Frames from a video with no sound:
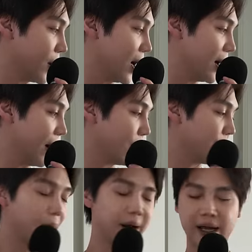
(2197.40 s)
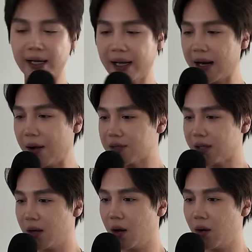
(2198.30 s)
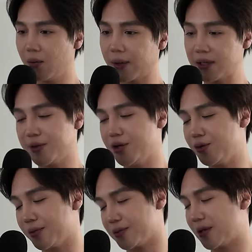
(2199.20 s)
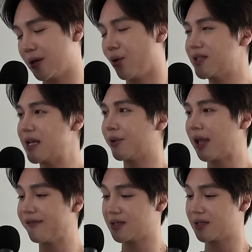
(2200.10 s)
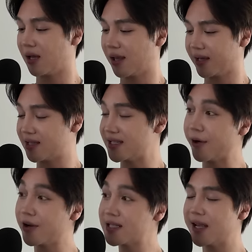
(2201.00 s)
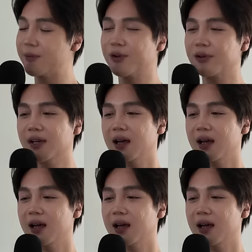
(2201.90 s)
Uh, we went in and I was like, oh, because we knew there was the only table left is uh, like the terrace table.